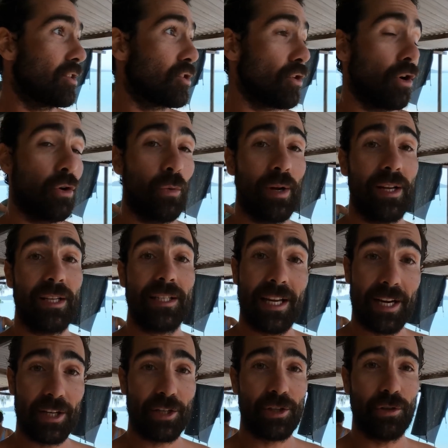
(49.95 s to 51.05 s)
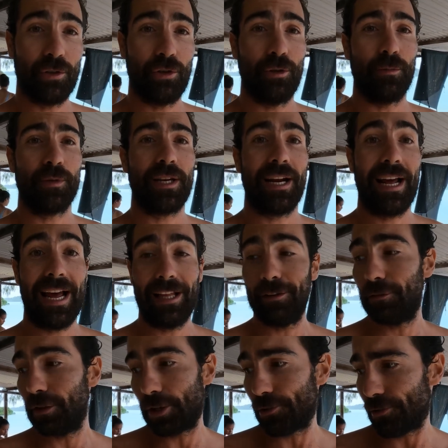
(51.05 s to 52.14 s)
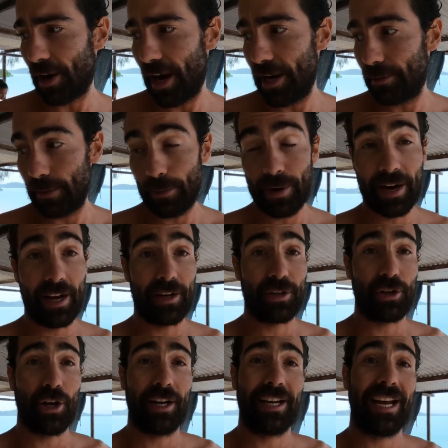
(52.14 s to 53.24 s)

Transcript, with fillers: strong winds, thunderstorms and a hell of a lot of rain. We went out and tried to